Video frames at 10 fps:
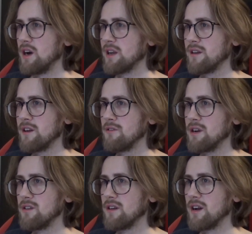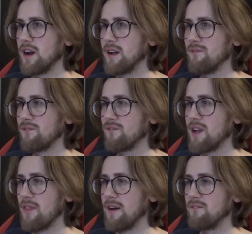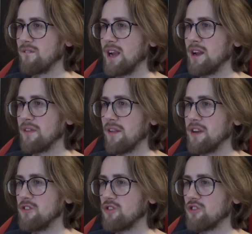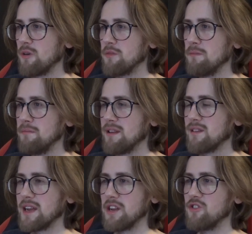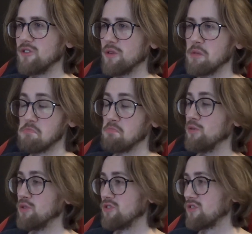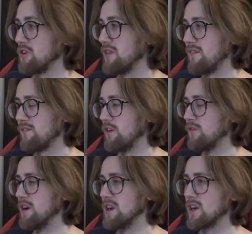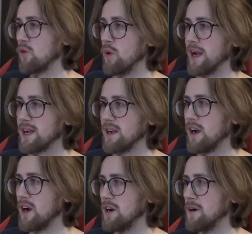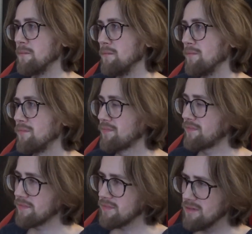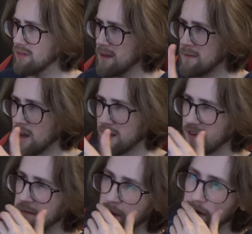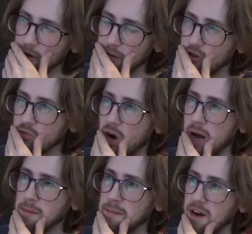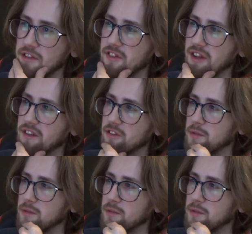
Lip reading: I don't know, I didn't get that feeling that they just stopped missing each other. So that felt very quick. Like I say, maybe it was because of what happened behind the scenes.